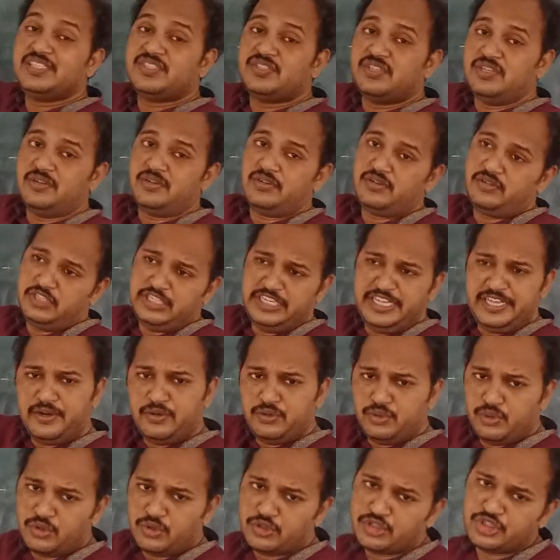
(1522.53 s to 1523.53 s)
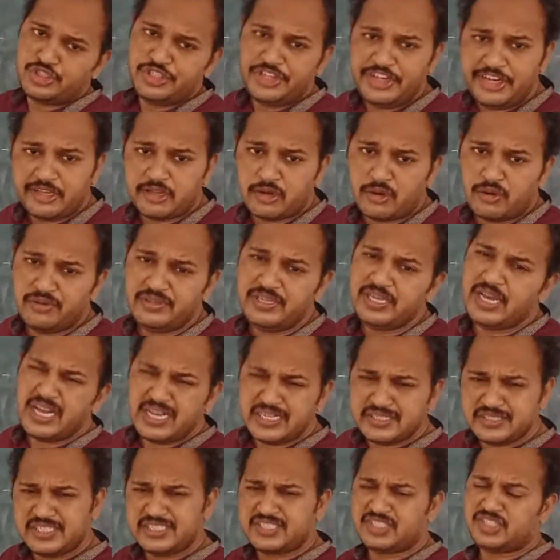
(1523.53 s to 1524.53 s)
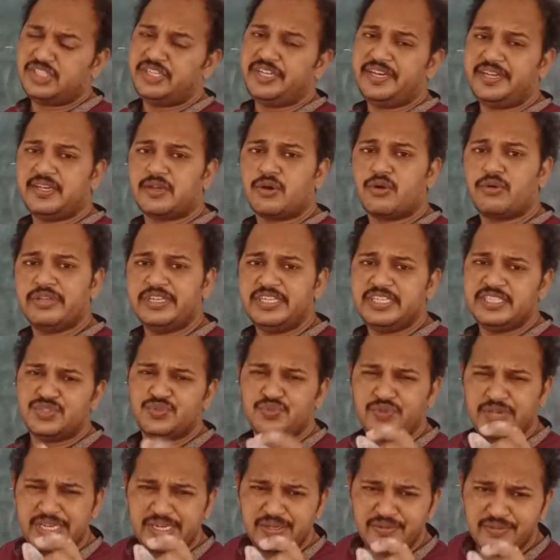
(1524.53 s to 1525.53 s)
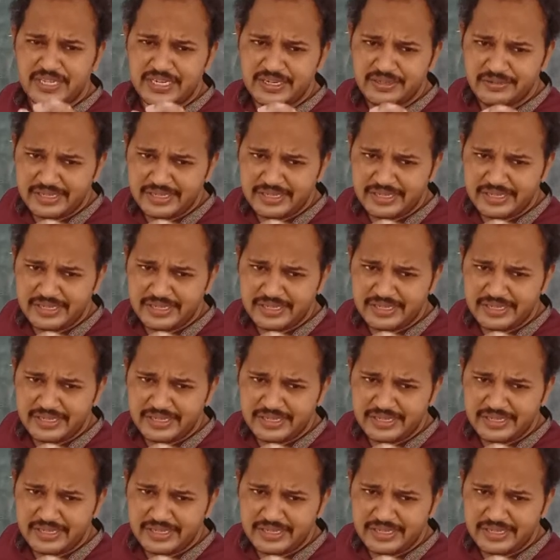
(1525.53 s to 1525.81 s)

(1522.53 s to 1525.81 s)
is there no steric crowding, or the steric crowding is very